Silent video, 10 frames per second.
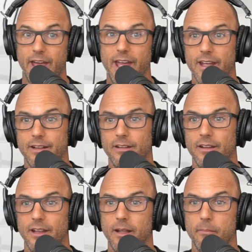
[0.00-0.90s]

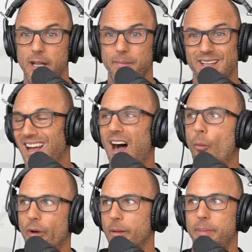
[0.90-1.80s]
then it made me
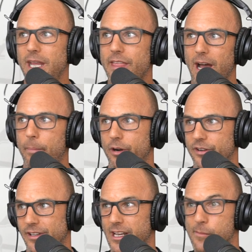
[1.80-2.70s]
not want to be that
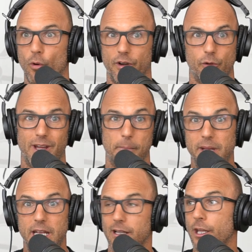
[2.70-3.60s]
person anymore. So I
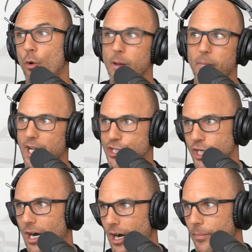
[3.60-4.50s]
immediately quit my
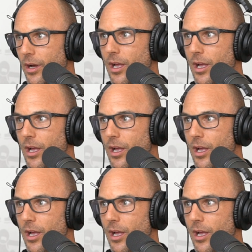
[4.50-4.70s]
job,